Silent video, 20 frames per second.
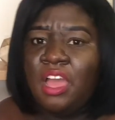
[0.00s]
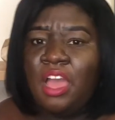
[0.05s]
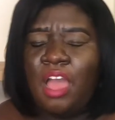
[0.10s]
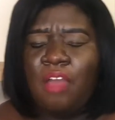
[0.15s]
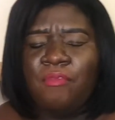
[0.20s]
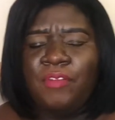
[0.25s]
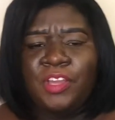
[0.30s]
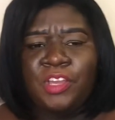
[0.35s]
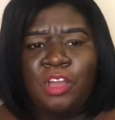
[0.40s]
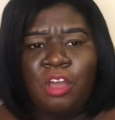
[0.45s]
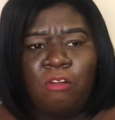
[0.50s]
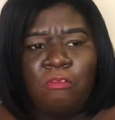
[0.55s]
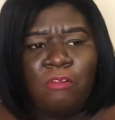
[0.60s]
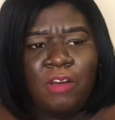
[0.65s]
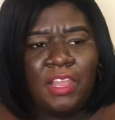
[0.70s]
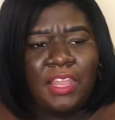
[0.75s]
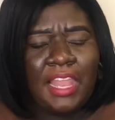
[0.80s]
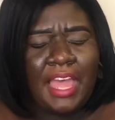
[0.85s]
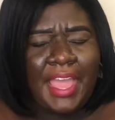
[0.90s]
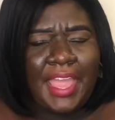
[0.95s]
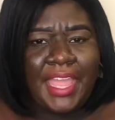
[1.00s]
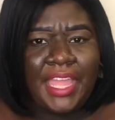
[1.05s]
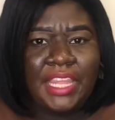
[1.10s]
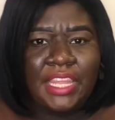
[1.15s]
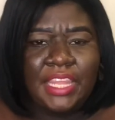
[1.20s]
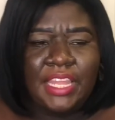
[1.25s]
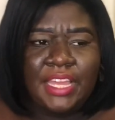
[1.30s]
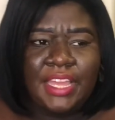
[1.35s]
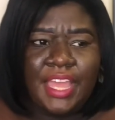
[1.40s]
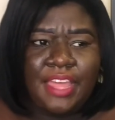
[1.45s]
I would go online
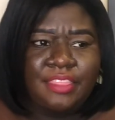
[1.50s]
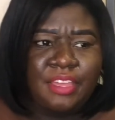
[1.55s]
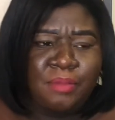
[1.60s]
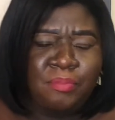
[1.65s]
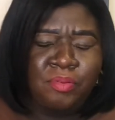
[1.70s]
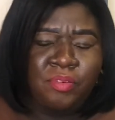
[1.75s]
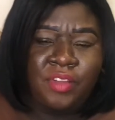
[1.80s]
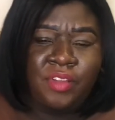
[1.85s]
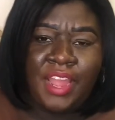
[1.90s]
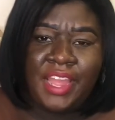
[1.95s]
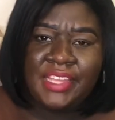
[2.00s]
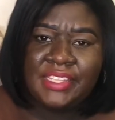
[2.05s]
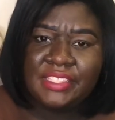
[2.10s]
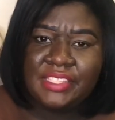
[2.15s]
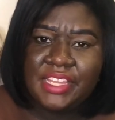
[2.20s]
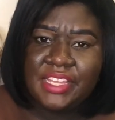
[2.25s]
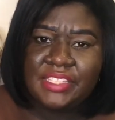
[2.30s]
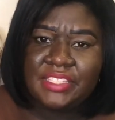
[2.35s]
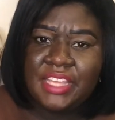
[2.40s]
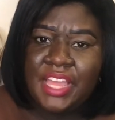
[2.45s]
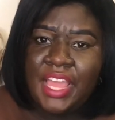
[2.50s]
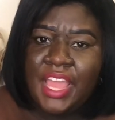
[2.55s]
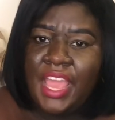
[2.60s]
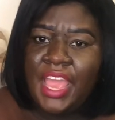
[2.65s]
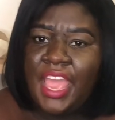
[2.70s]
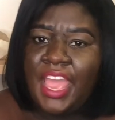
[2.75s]
and look at their prices.